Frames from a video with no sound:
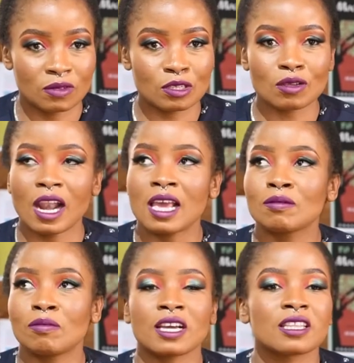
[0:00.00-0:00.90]
It's not like
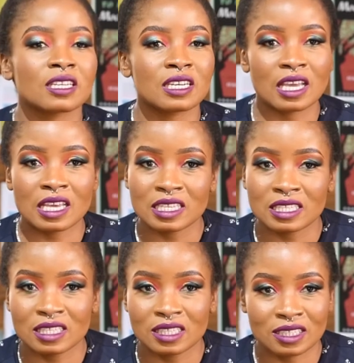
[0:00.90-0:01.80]
back in the days,
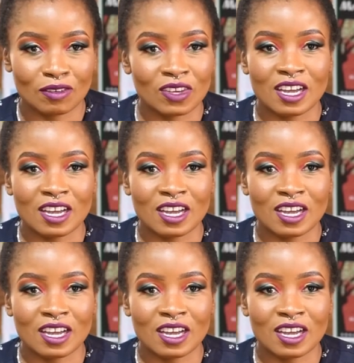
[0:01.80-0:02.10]
TV